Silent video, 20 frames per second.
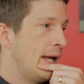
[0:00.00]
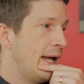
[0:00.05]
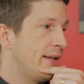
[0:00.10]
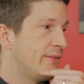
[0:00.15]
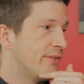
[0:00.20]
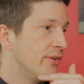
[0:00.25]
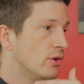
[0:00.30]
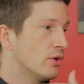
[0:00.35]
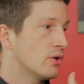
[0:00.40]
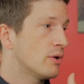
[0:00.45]

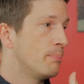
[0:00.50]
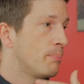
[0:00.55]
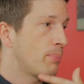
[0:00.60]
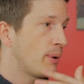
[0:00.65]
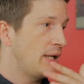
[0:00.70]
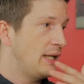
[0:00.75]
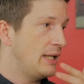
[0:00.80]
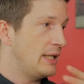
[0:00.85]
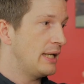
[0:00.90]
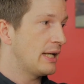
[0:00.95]
It's not
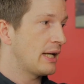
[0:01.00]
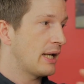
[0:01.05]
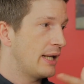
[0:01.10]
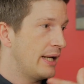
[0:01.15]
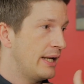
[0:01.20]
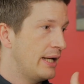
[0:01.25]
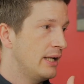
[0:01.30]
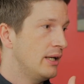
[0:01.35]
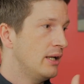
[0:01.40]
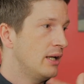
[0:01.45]
completely
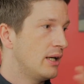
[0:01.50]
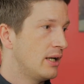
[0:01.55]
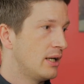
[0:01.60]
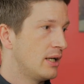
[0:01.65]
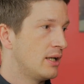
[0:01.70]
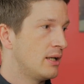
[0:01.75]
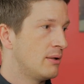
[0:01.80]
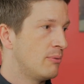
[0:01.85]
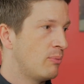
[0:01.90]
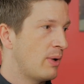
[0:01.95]
clear
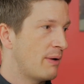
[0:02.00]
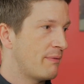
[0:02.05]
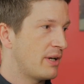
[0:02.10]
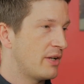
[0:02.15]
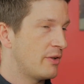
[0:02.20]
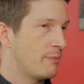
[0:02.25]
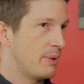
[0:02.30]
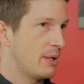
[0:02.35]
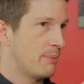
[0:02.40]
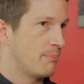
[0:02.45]
whether
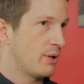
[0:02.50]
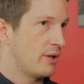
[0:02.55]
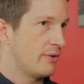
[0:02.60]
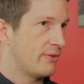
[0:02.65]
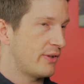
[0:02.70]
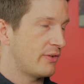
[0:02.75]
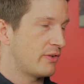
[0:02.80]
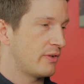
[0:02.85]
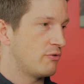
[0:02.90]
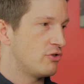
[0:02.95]
there's been a
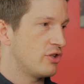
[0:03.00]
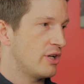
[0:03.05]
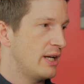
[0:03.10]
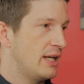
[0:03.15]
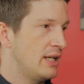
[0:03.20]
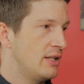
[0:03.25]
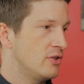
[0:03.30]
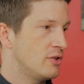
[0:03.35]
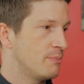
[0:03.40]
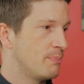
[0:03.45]
process of
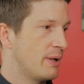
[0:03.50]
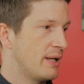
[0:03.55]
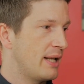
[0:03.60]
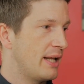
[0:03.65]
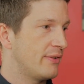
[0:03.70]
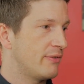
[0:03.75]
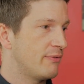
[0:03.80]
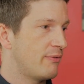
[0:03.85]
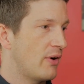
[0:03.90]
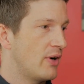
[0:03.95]
change, but
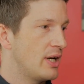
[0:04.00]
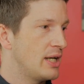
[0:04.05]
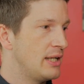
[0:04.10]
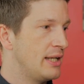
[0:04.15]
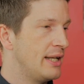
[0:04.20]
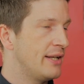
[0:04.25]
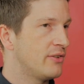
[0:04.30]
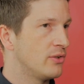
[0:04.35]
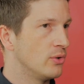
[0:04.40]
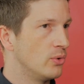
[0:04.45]
there's very
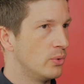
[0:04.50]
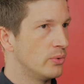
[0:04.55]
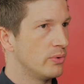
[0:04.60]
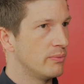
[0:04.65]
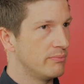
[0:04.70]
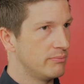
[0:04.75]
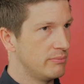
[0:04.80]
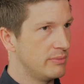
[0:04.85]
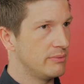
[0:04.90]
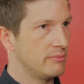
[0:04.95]

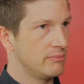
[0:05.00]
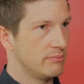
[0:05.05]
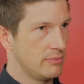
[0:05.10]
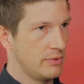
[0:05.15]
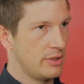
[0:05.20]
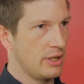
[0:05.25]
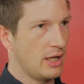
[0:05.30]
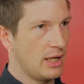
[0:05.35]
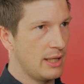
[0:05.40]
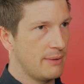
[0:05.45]
little
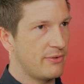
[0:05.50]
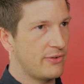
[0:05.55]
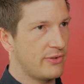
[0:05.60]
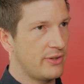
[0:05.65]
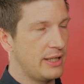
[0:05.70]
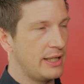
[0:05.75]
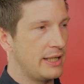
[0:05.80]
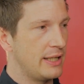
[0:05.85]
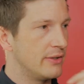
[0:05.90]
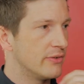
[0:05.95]
that I've
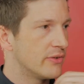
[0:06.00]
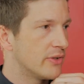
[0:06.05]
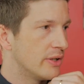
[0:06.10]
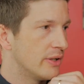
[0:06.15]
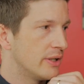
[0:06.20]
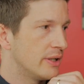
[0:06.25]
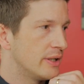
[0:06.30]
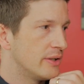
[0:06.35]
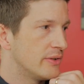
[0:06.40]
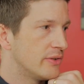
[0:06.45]
seen
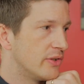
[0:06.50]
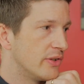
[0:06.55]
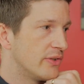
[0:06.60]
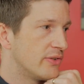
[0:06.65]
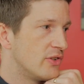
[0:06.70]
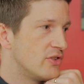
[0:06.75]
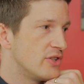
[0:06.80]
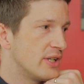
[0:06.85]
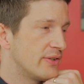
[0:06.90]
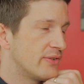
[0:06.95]
to
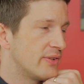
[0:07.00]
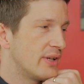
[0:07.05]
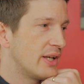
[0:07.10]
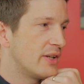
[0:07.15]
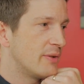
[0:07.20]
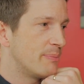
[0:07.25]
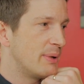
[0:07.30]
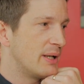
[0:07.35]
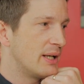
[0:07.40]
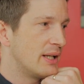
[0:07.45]
suggest that
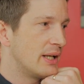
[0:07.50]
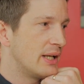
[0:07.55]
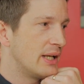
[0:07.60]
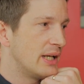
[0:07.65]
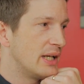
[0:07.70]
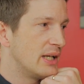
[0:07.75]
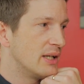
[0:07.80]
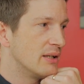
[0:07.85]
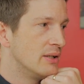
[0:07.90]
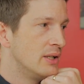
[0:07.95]
there's been
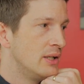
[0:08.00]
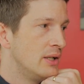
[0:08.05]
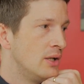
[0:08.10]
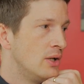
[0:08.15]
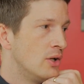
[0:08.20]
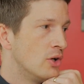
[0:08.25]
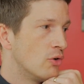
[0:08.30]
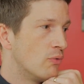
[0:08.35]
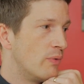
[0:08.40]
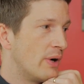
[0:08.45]
any
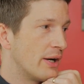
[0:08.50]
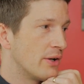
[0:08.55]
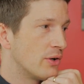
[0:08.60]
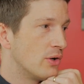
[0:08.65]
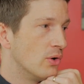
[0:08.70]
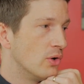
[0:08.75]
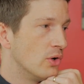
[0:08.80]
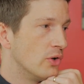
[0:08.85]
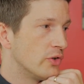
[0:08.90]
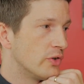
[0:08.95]

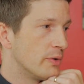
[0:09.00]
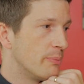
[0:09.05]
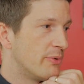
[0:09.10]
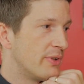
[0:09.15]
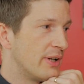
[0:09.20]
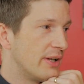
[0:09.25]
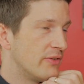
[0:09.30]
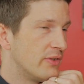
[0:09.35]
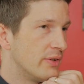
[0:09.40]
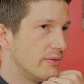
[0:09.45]
radical or
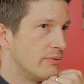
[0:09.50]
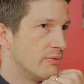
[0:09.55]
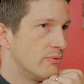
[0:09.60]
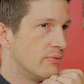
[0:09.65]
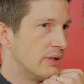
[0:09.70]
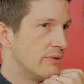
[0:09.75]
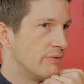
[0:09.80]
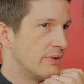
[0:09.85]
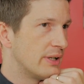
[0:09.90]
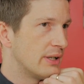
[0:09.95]
substantive
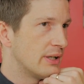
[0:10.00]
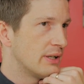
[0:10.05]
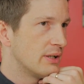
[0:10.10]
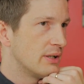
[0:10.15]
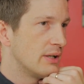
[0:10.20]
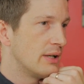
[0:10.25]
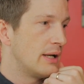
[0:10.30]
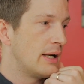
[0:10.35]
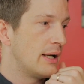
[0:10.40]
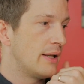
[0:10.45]
rethink.
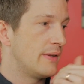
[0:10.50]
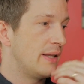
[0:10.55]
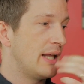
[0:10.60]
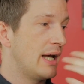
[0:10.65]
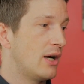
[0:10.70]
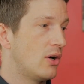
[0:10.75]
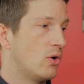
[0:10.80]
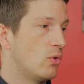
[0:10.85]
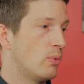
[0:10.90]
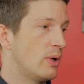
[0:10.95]

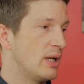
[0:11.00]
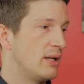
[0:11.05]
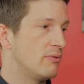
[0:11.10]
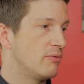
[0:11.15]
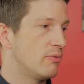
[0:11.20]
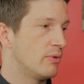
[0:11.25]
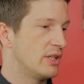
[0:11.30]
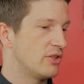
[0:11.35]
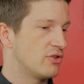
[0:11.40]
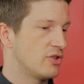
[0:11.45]
Now
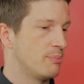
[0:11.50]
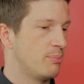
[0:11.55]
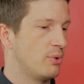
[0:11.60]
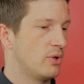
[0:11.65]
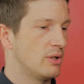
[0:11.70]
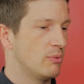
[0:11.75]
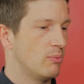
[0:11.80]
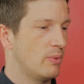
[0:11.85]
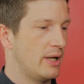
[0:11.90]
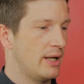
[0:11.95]
we've reached a
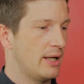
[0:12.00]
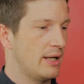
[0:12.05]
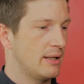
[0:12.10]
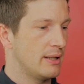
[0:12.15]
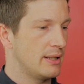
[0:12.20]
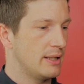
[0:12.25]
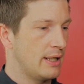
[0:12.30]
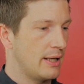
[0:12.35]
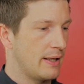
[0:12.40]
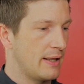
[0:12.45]
point
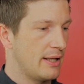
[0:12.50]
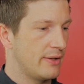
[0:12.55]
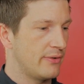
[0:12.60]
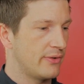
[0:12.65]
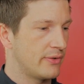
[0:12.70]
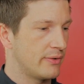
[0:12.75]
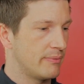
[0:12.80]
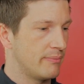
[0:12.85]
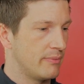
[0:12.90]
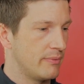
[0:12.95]
where, yeah,
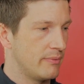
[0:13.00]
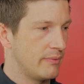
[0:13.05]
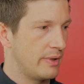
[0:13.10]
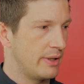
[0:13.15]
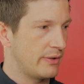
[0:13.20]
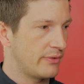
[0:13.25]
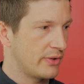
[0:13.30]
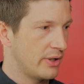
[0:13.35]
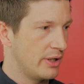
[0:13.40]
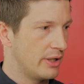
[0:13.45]
there's
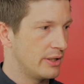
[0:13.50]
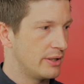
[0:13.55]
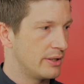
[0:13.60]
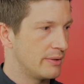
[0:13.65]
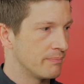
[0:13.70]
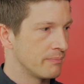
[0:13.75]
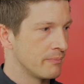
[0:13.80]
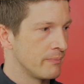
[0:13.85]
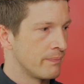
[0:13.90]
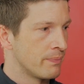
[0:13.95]

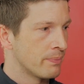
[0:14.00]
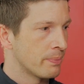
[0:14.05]
certain